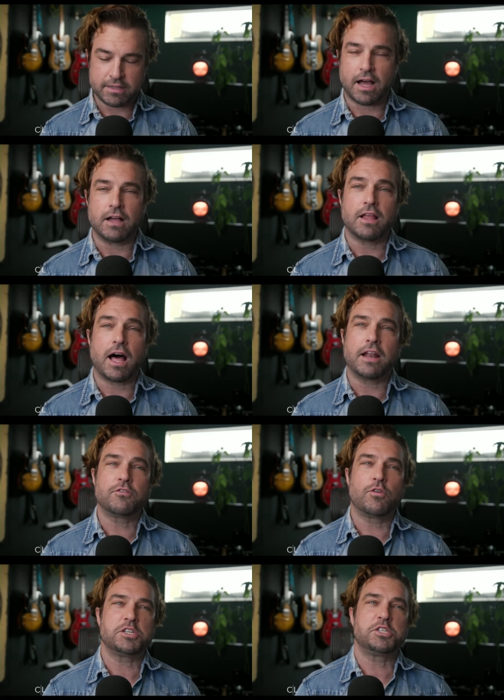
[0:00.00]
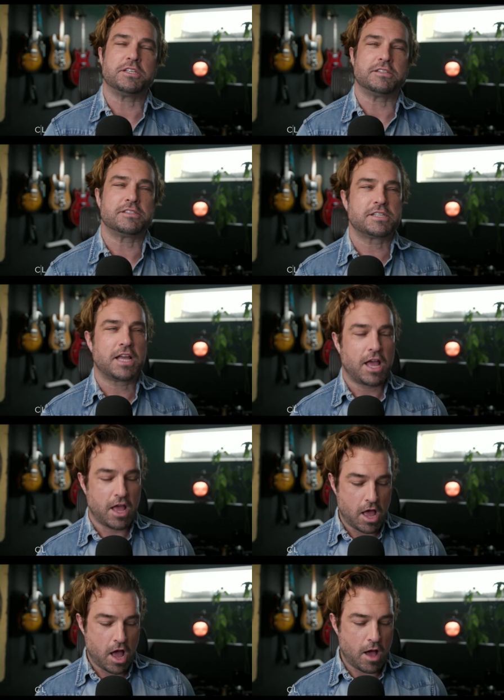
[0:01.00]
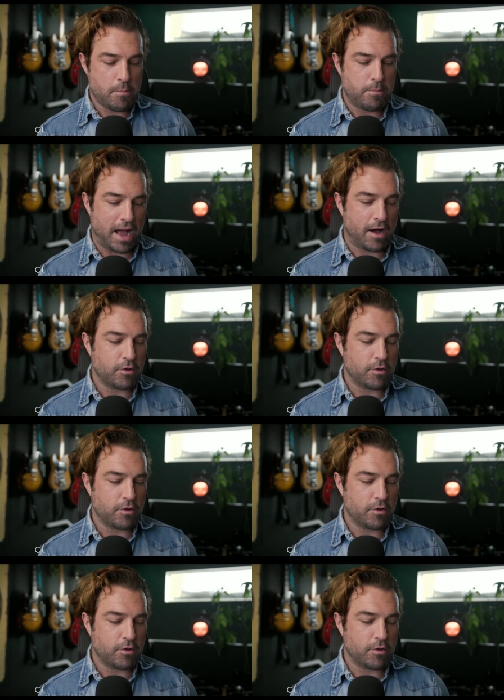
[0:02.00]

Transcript: a lot of questions about